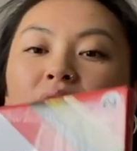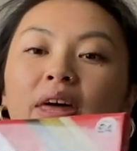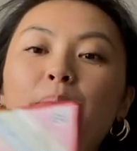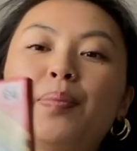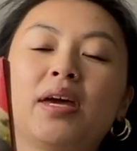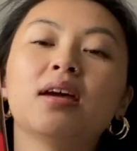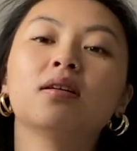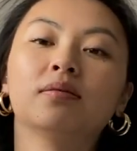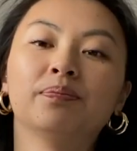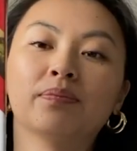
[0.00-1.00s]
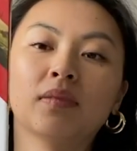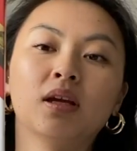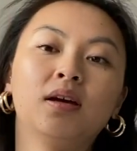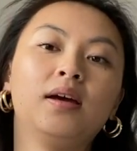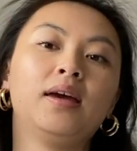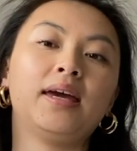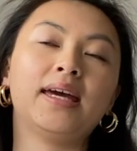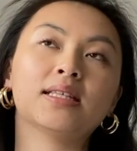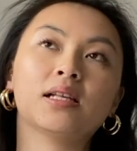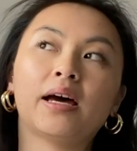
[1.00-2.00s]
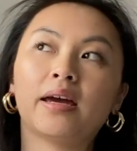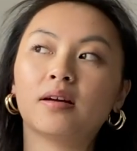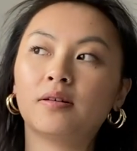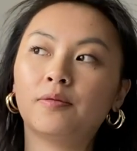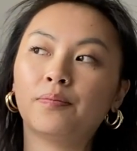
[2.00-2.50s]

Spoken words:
that big. It's like